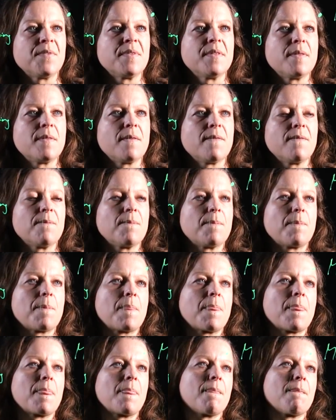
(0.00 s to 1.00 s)

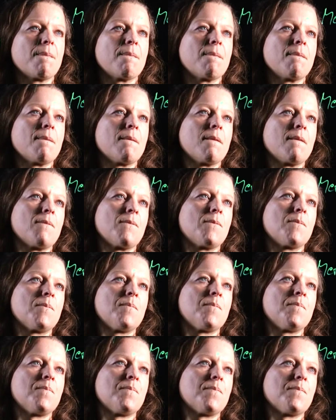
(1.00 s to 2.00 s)

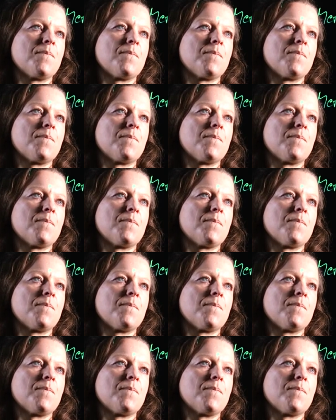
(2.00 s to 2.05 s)
(silence)